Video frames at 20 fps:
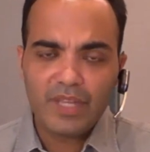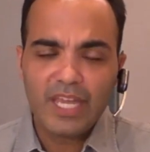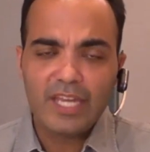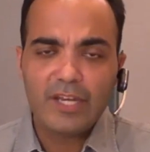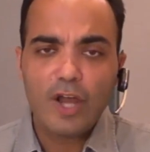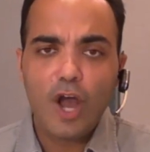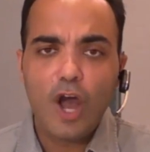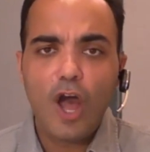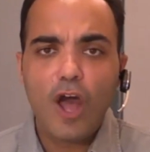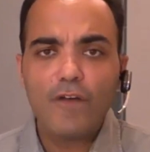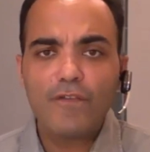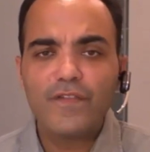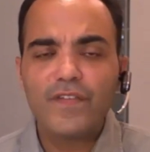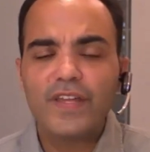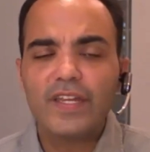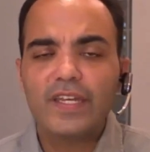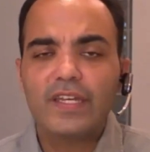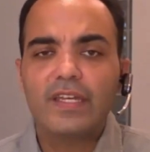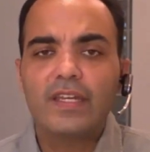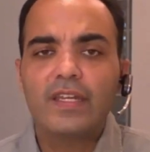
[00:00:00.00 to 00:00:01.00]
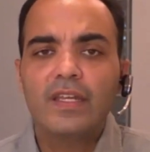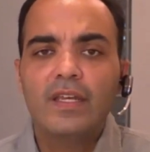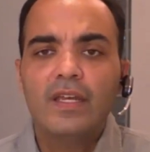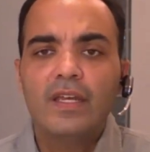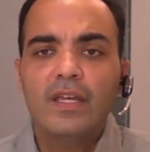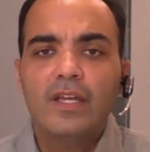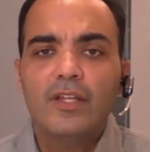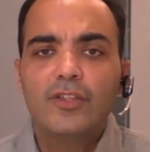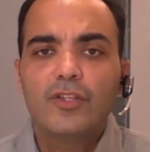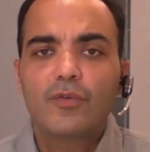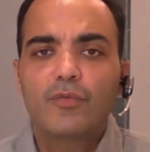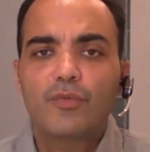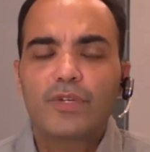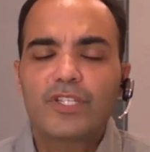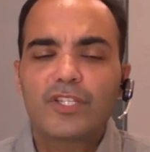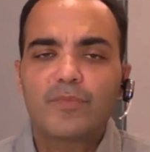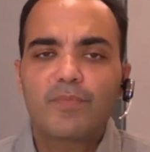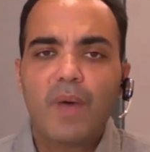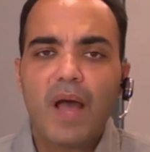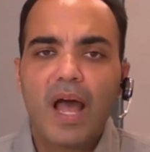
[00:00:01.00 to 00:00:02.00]
And often the
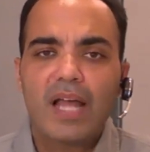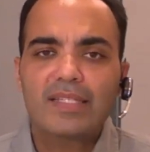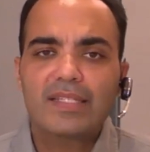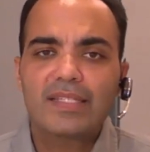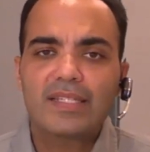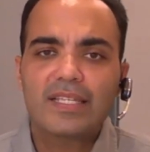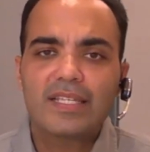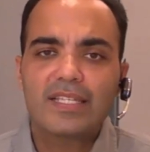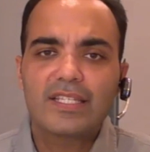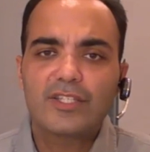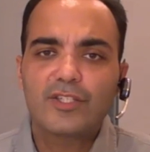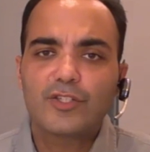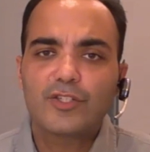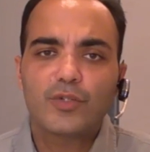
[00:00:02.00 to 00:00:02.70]
response is